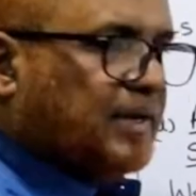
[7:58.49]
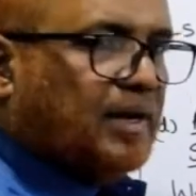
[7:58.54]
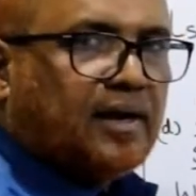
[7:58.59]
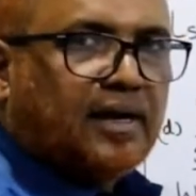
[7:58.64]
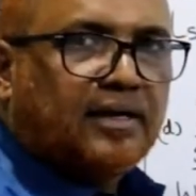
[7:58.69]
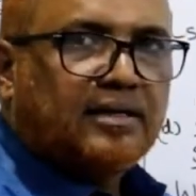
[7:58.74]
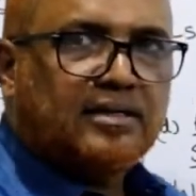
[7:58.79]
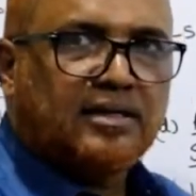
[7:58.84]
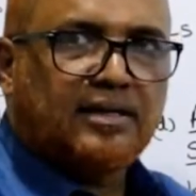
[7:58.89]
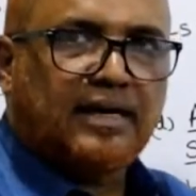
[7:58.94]

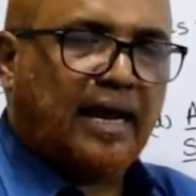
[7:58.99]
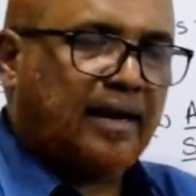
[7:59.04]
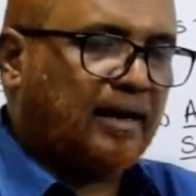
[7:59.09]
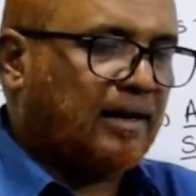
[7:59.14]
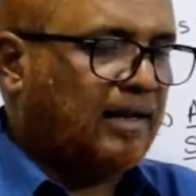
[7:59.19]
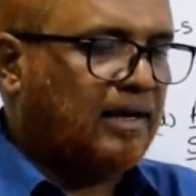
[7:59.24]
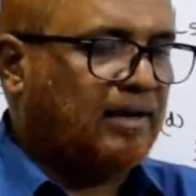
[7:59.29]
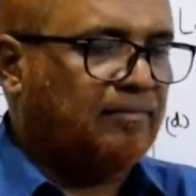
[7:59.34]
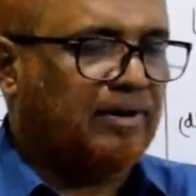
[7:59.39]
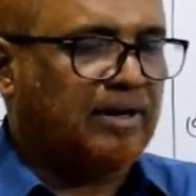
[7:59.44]
Right?
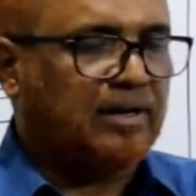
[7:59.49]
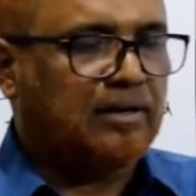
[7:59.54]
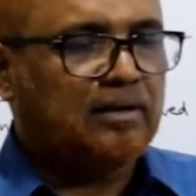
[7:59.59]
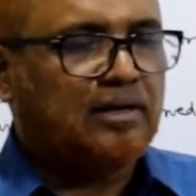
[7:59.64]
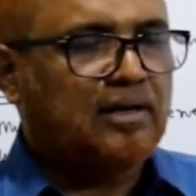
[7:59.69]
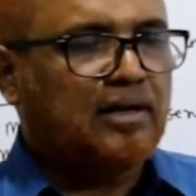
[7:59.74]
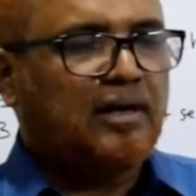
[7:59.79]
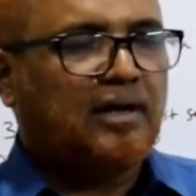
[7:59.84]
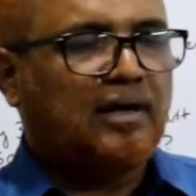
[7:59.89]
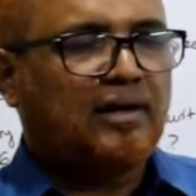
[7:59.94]
Directly given.
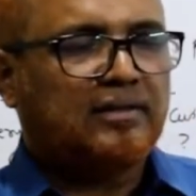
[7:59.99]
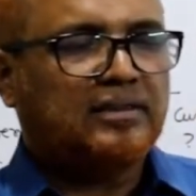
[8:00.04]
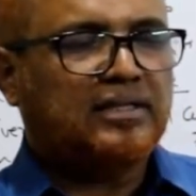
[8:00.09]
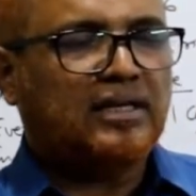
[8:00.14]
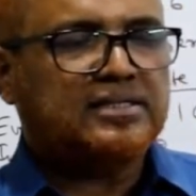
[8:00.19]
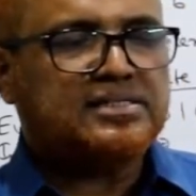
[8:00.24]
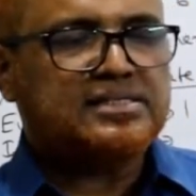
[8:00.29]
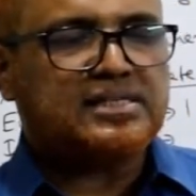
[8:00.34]
The